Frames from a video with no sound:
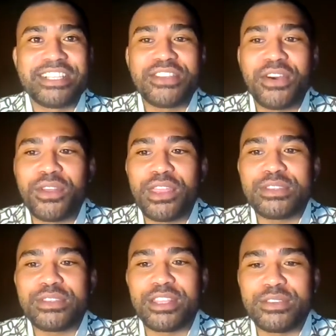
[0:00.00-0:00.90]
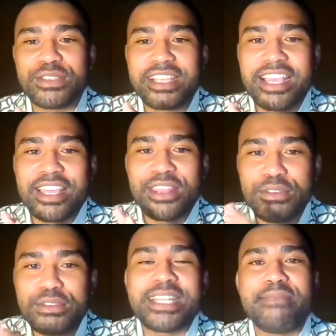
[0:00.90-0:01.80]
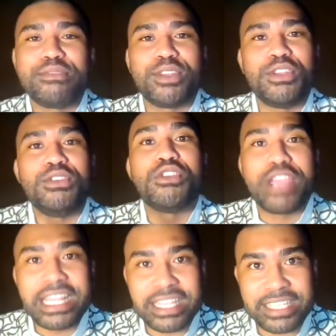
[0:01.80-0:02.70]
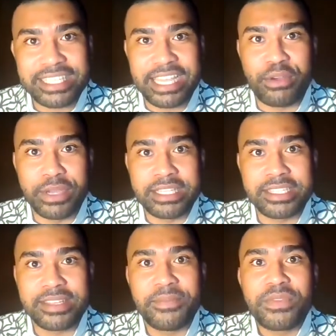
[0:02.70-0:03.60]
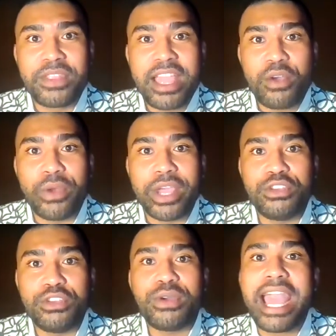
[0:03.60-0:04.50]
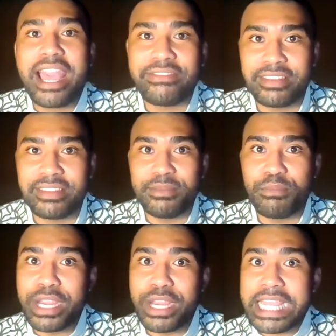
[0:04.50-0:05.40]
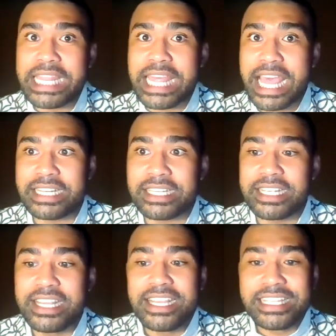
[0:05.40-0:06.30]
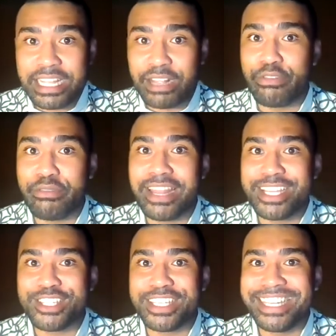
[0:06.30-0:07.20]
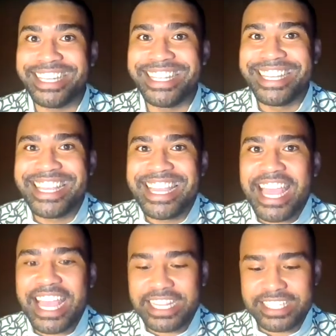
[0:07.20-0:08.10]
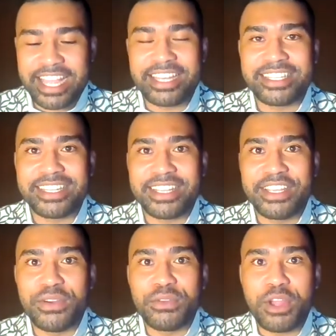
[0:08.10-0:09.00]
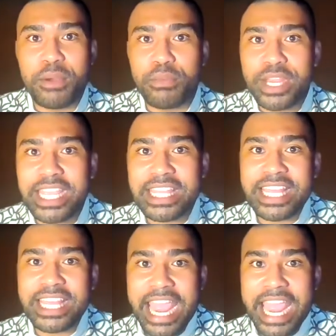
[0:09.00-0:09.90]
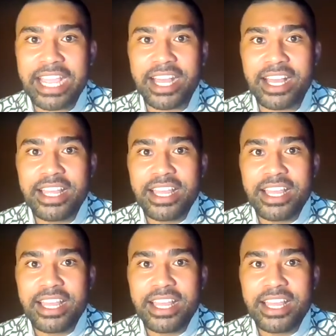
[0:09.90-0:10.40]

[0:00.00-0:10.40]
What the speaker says: so those times when you create the sequence where you have to bring in that self-reflection and start, not bringing in that anger